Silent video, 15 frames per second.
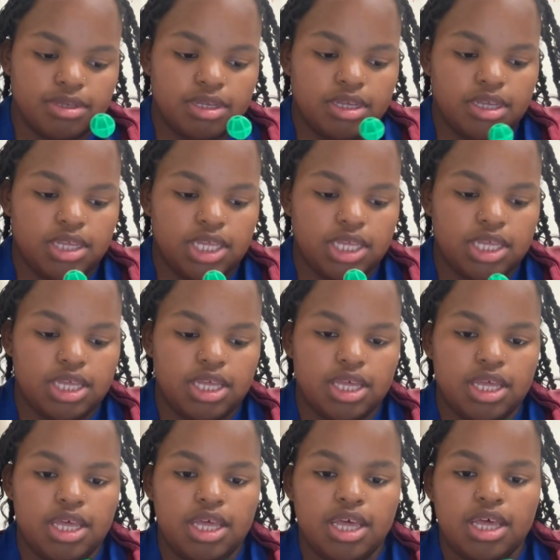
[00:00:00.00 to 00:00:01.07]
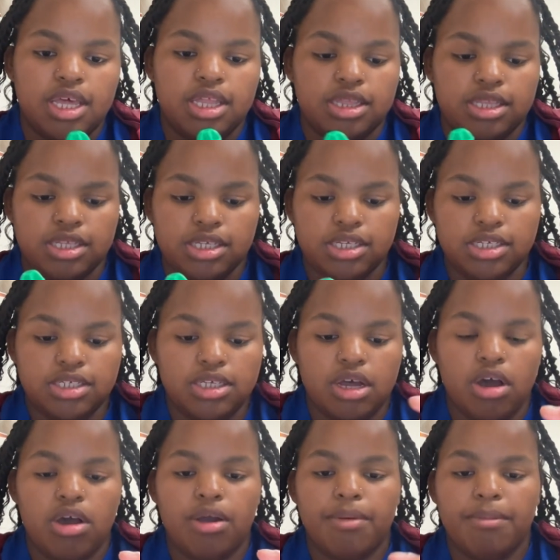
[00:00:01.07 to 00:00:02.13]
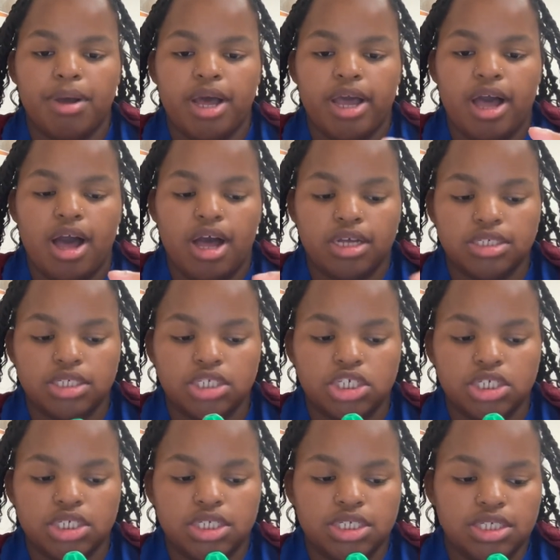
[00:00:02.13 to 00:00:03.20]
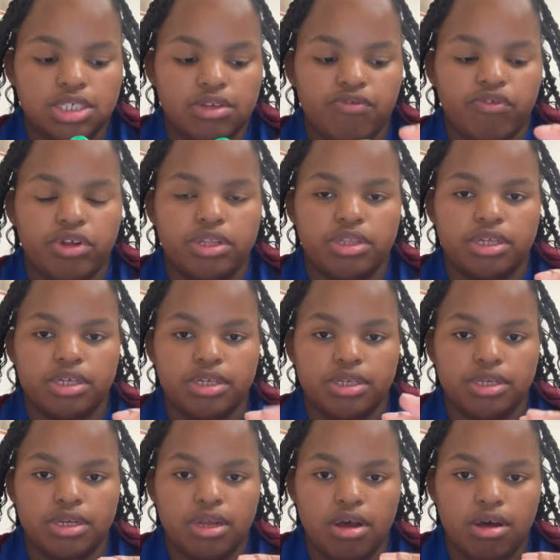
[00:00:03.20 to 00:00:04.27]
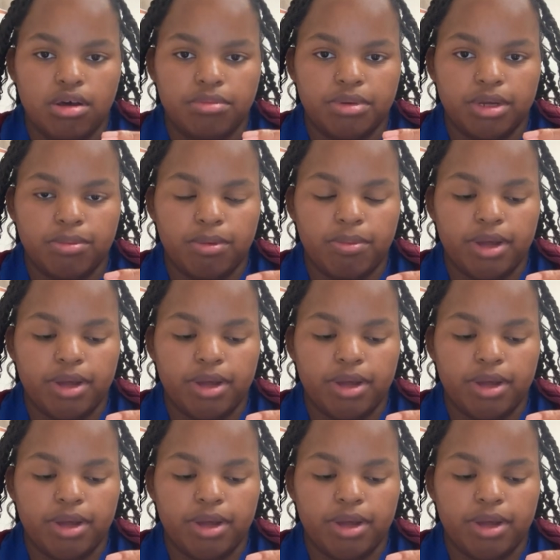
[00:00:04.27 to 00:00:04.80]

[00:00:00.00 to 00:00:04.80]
These are my oxygens for the double bonded oxygen.